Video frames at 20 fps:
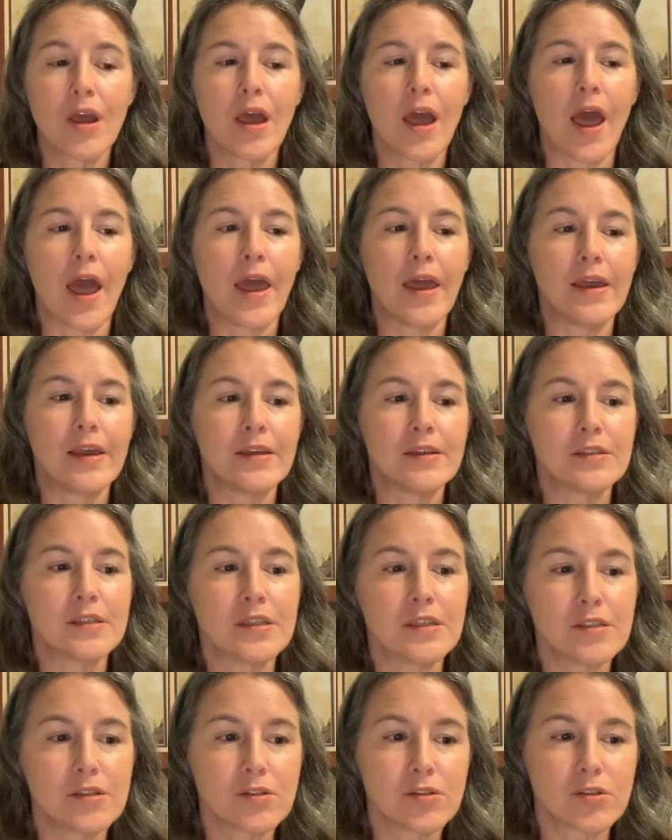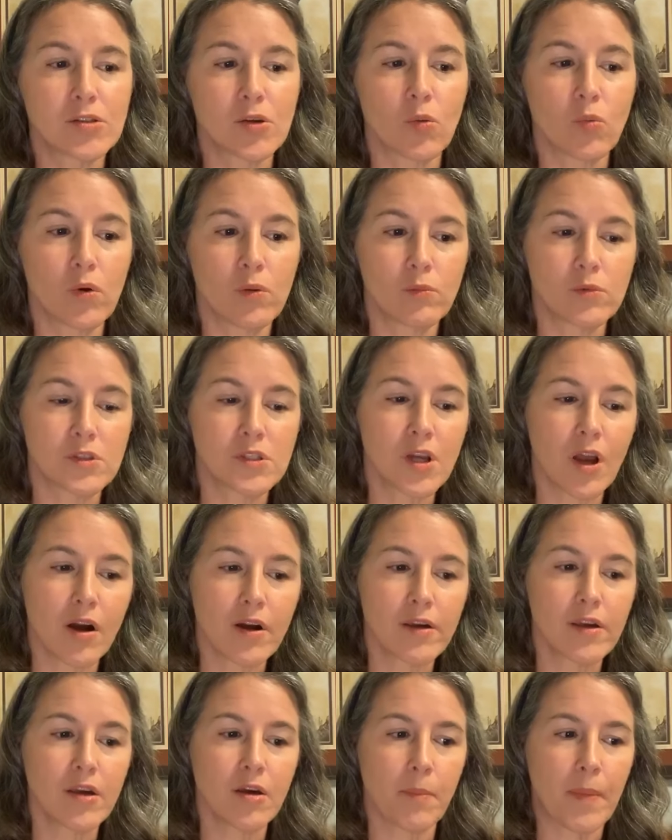And so when we're
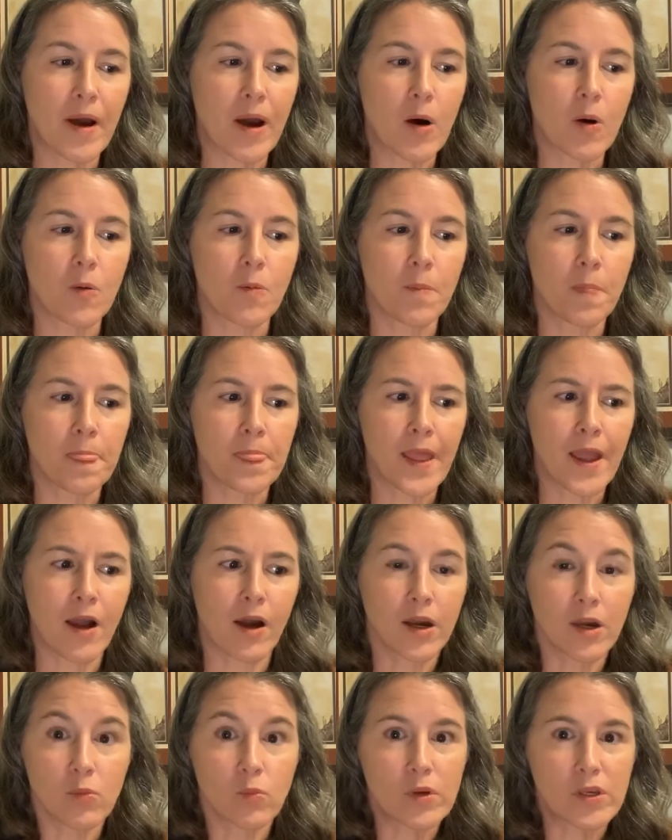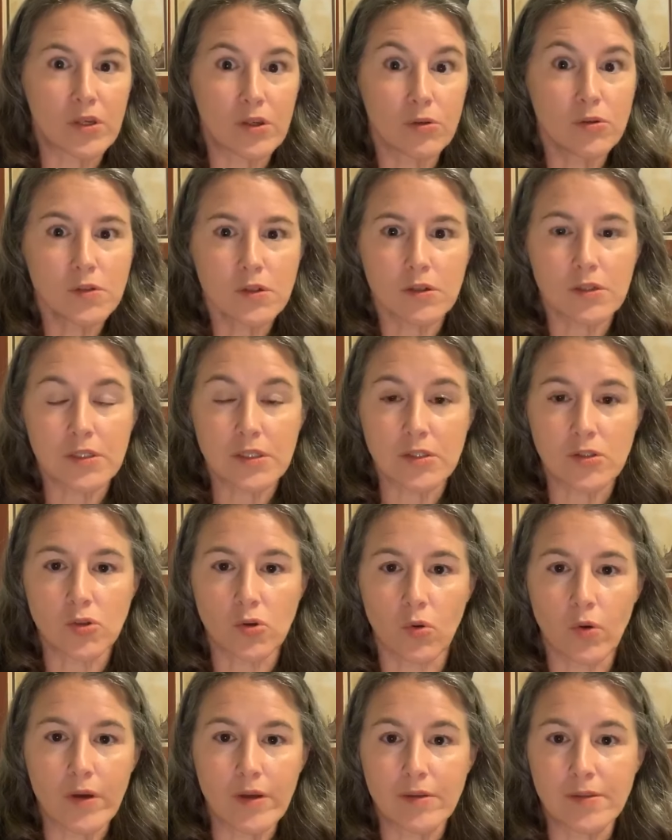talking about how can we use our
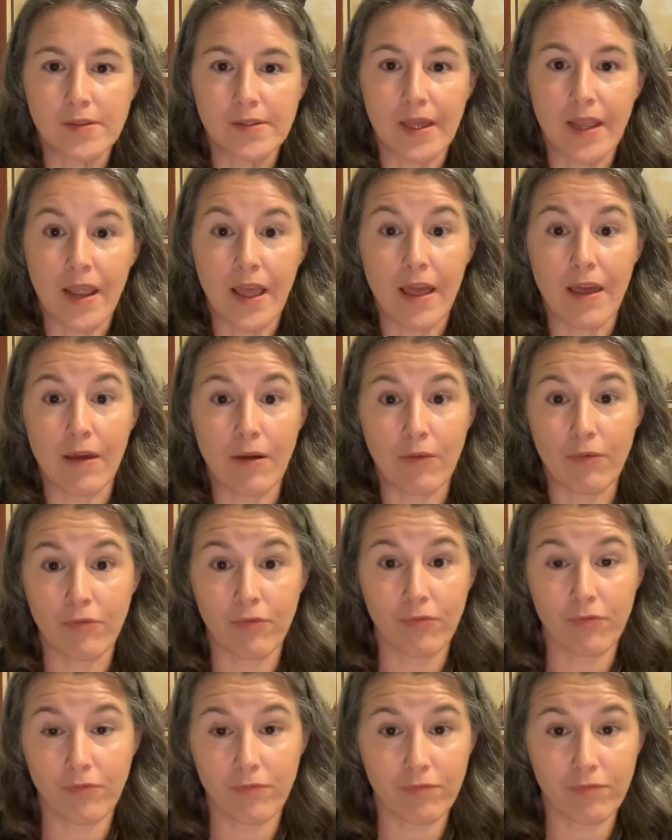essential oils that have